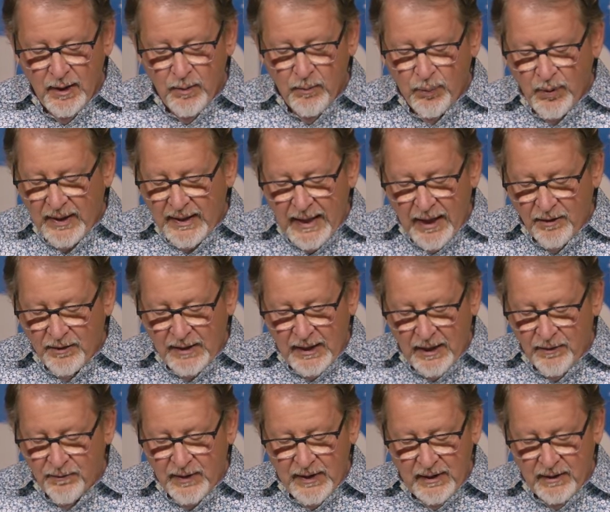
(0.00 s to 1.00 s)
Bring out
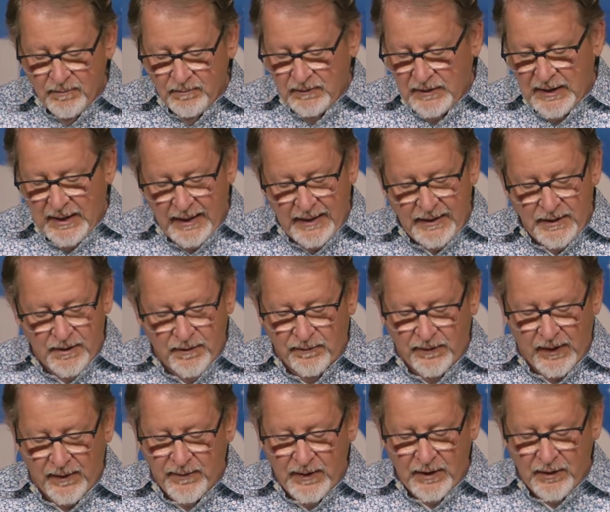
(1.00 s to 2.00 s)
every kind of
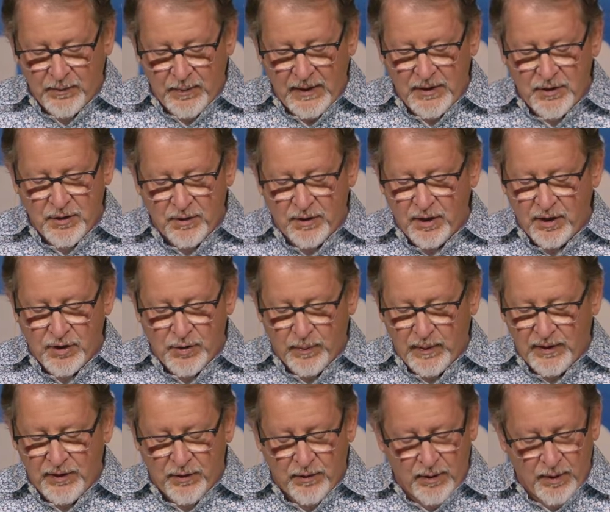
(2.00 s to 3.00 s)
living creature that's
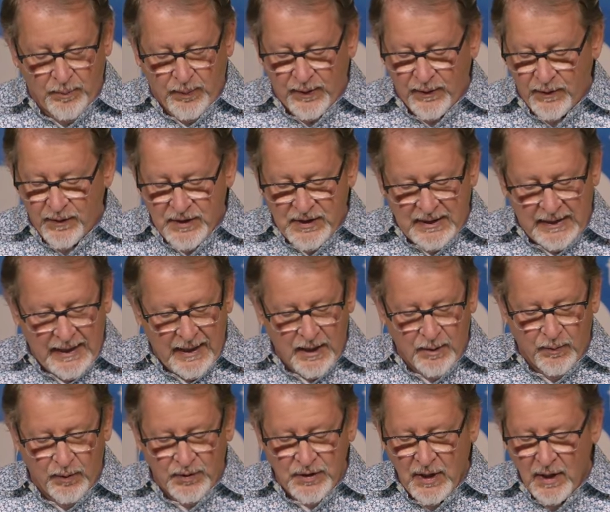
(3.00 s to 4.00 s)
with you, the birds, the
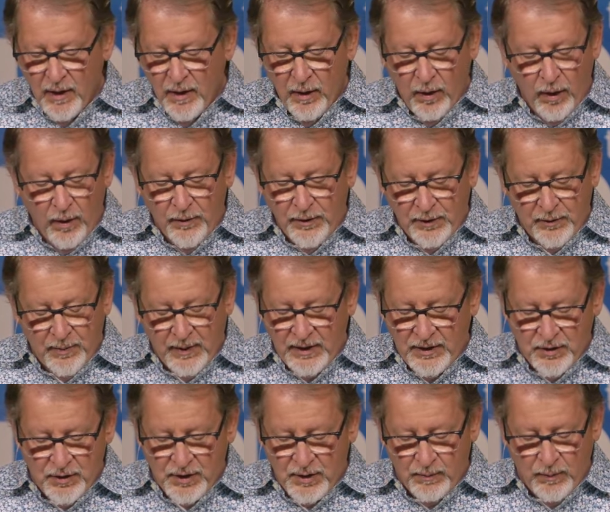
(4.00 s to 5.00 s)
animals, all the
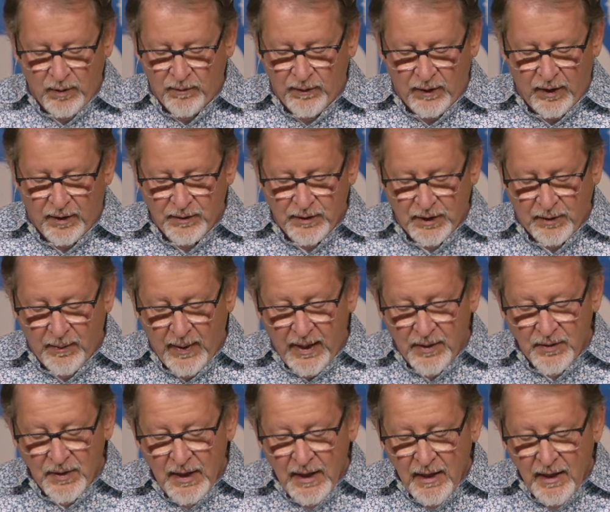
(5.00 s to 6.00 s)
creatures that move along the
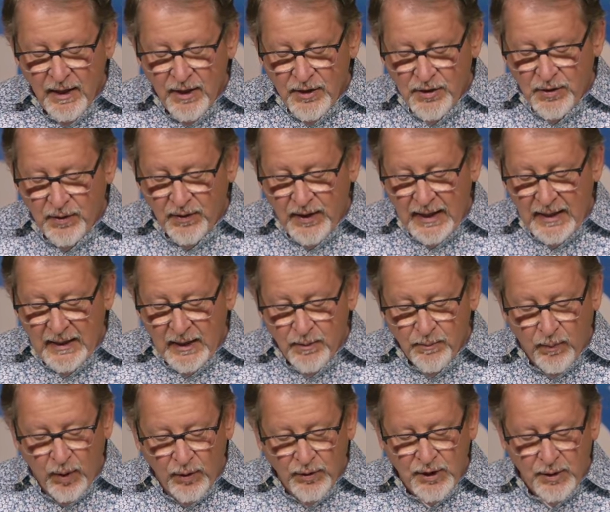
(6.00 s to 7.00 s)
ground, so they can
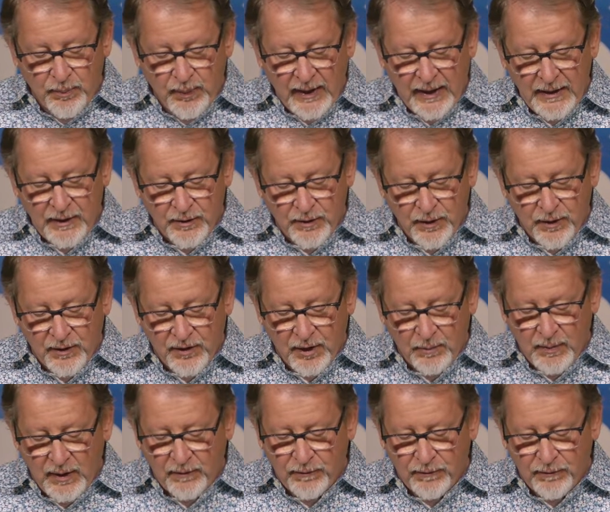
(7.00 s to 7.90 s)
multiply on earth and be